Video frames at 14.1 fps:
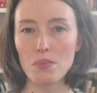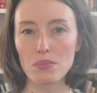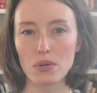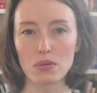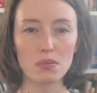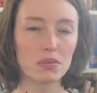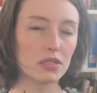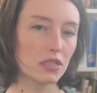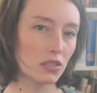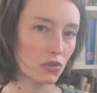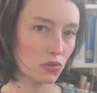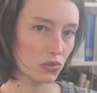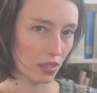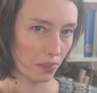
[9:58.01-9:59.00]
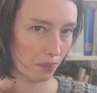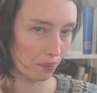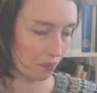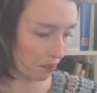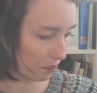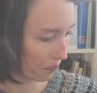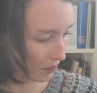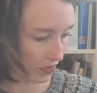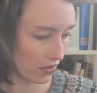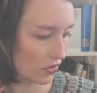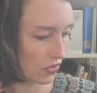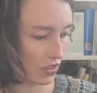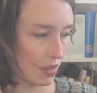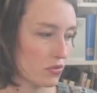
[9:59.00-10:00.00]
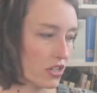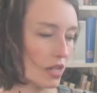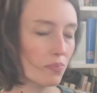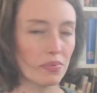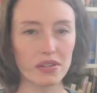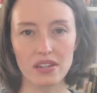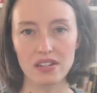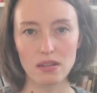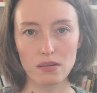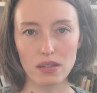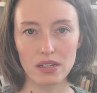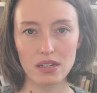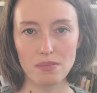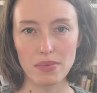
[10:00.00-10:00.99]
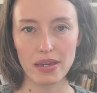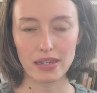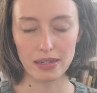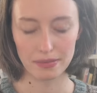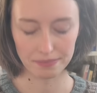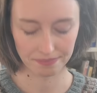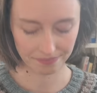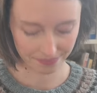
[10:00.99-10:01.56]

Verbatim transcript: probably do some some shaping in the in the back.